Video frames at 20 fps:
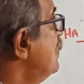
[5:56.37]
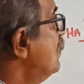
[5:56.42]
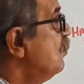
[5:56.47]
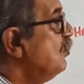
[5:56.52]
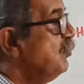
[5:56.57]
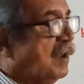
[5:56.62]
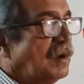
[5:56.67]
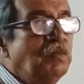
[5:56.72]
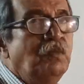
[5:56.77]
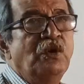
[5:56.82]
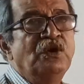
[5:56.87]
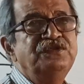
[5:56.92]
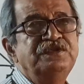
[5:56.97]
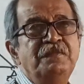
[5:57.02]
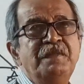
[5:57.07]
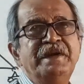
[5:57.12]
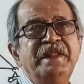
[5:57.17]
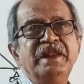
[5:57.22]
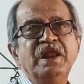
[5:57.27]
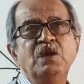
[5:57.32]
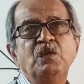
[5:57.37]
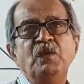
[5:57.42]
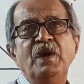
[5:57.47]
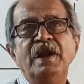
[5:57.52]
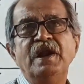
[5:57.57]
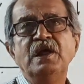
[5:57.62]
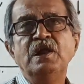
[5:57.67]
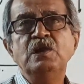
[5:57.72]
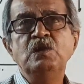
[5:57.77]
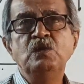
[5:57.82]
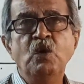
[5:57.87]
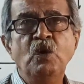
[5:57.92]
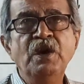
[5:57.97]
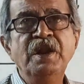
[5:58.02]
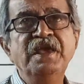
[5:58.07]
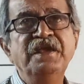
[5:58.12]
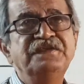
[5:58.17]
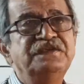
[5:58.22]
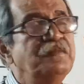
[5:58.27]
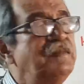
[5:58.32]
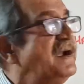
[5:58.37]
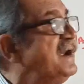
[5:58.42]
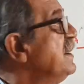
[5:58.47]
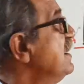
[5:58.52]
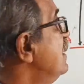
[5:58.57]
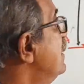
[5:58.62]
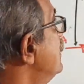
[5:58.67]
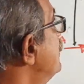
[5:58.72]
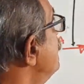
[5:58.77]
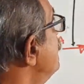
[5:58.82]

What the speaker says: One more symmetry required, loading symmetry.